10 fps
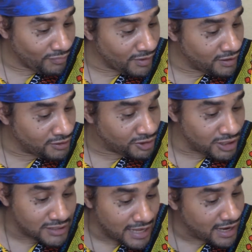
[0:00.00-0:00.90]

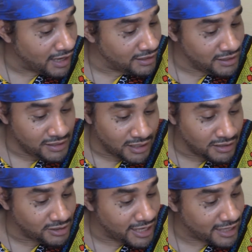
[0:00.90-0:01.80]
just like other
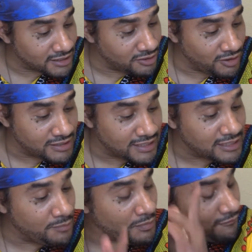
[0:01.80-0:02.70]
young Jacks, notice I
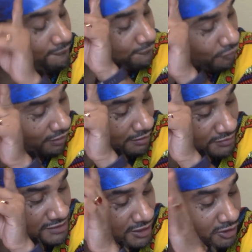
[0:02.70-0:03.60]
said before I
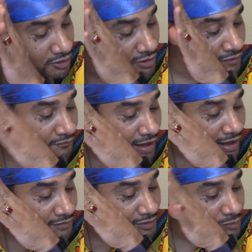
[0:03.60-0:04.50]
was under
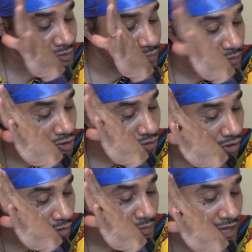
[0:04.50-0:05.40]
35, he was
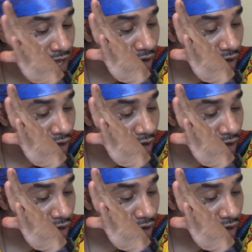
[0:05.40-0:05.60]
mature, we got